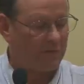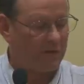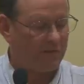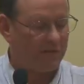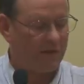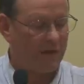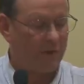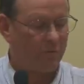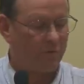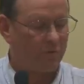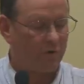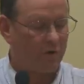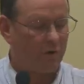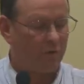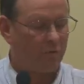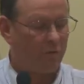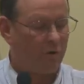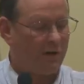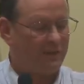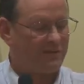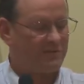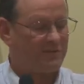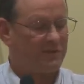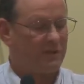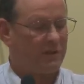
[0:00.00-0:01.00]
They were
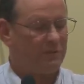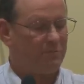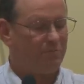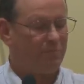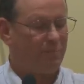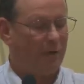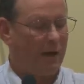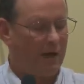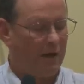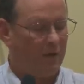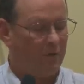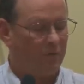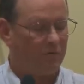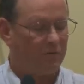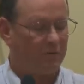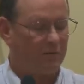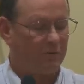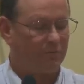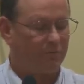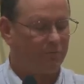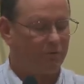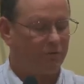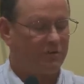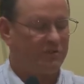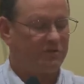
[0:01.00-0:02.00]
arrested, bound,
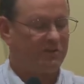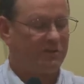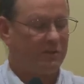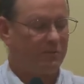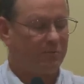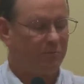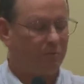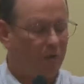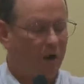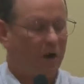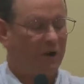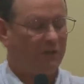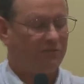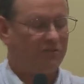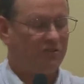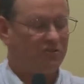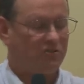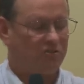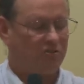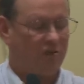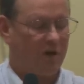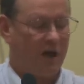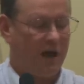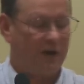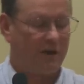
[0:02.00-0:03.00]
imprisoned, brought to
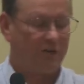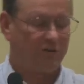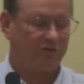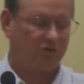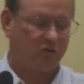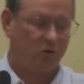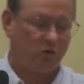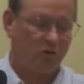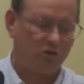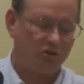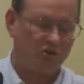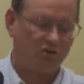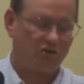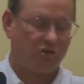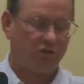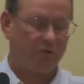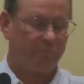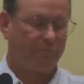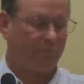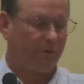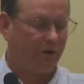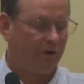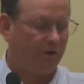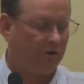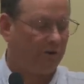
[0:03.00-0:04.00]
trial,
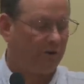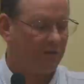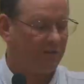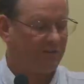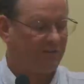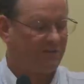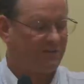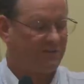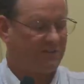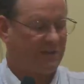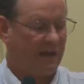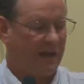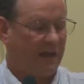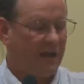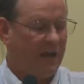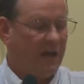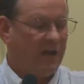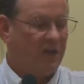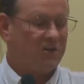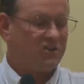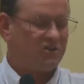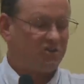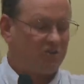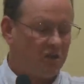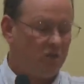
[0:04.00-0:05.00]
tortured, burned at the stake,
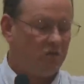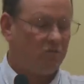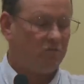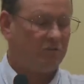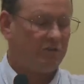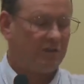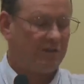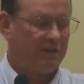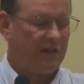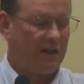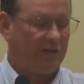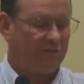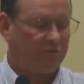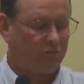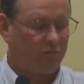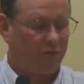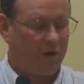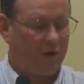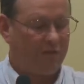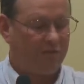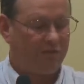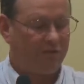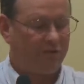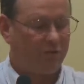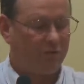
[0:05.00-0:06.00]
stoned to death,
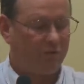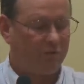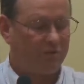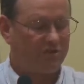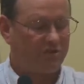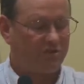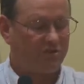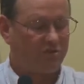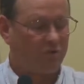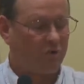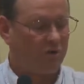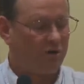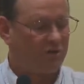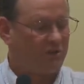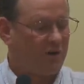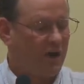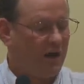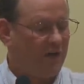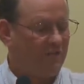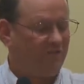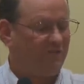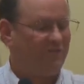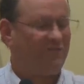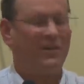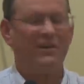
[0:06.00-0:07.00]
run through with swords,
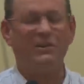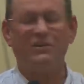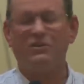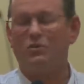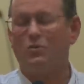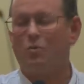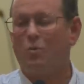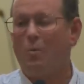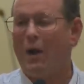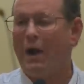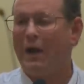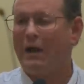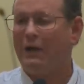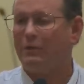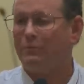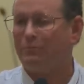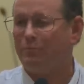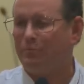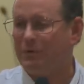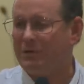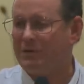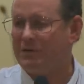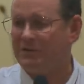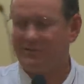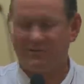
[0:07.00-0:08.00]
fed to
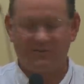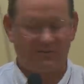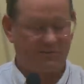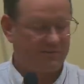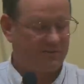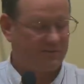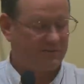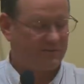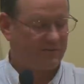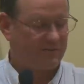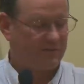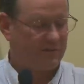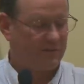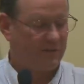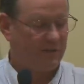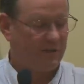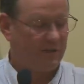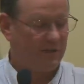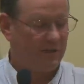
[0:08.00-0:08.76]
wild beasts.